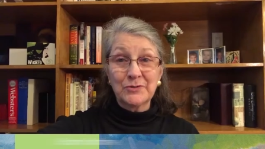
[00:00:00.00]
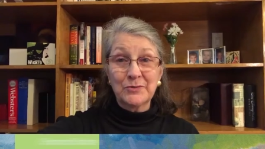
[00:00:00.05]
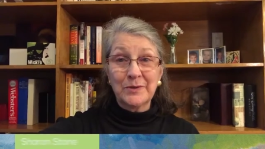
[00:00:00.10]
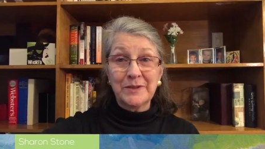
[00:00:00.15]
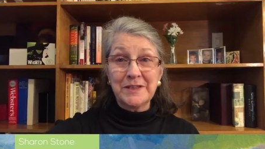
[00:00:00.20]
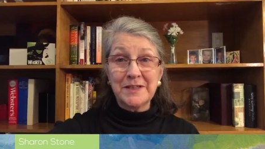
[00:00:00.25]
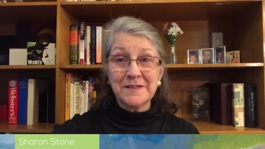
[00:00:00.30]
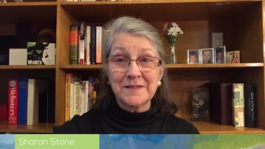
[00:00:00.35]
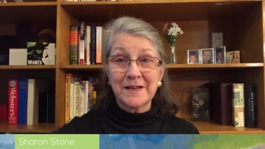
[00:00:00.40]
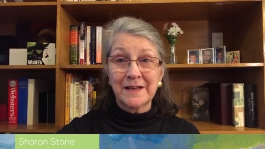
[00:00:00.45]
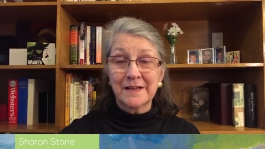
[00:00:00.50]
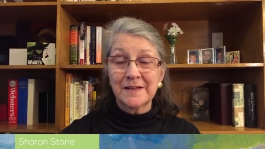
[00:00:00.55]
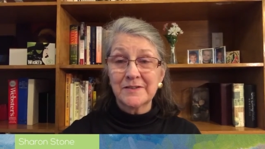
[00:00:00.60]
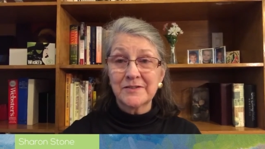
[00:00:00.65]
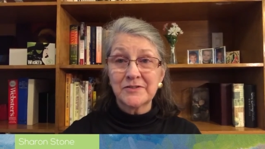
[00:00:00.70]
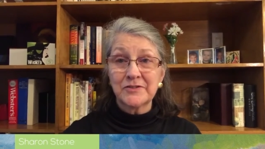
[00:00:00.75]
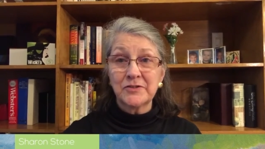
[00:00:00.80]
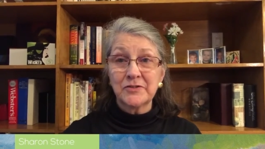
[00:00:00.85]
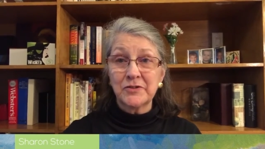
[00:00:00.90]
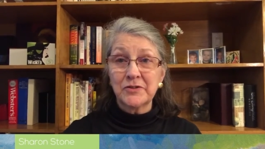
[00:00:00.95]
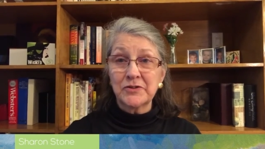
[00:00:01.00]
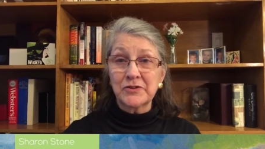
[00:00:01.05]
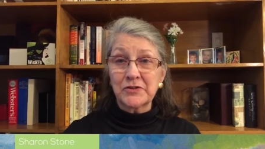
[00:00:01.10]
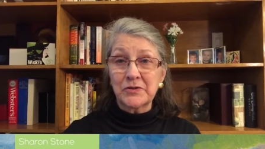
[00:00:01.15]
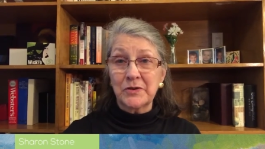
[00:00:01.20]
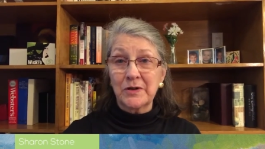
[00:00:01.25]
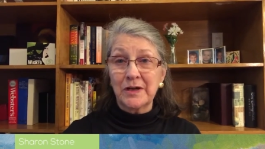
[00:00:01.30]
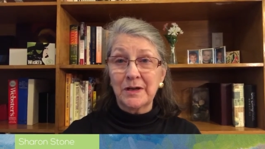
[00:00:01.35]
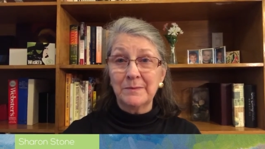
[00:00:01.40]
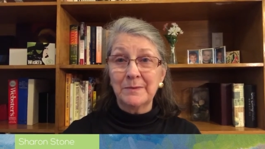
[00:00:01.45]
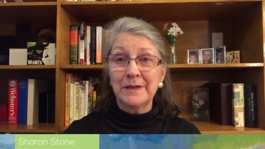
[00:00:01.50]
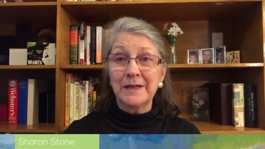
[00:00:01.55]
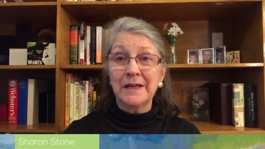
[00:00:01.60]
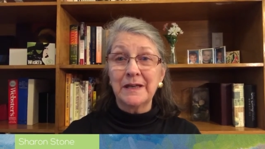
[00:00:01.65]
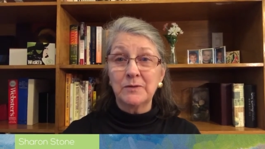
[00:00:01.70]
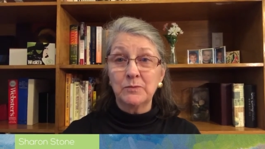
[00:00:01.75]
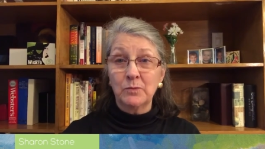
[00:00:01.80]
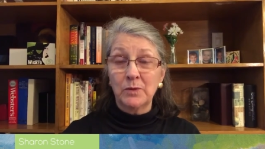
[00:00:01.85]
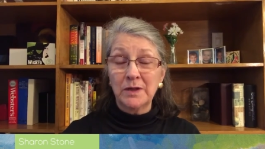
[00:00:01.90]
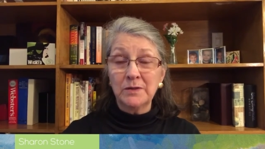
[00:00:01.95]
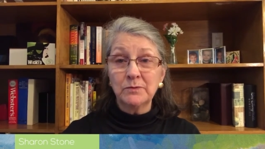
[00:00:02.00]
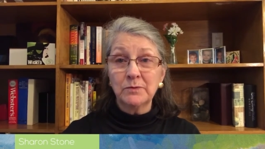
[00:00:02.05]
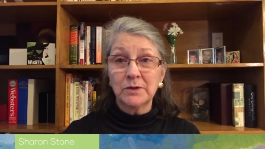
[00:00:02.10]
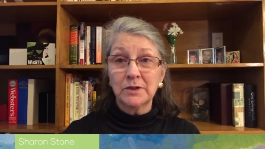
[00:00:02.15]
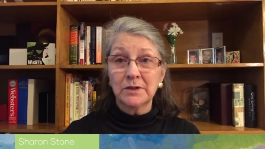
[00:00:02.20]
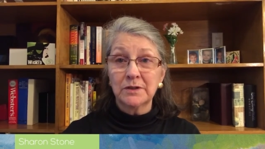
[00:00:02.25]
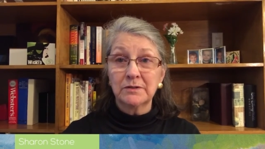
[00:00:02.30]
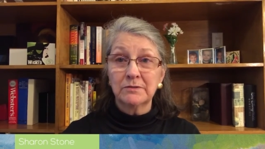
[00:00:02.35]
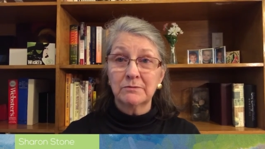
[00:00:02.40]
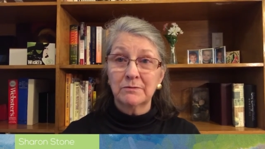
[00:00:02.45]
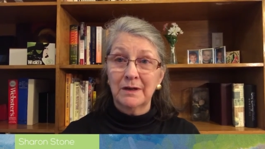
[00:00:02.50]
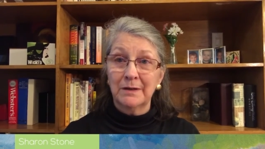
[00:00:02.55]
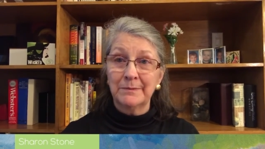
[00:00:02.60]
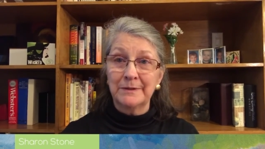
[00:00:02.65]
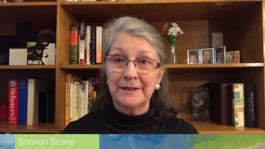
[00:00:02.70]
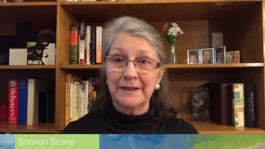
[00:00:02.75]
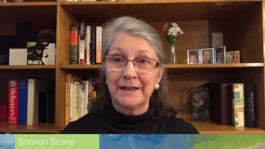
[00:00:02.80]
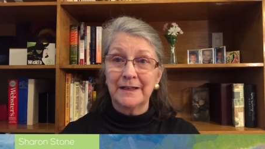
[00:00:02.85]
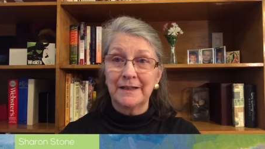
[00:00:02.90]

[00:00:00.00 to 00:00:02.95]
20 seconds to describe, in one word, Robin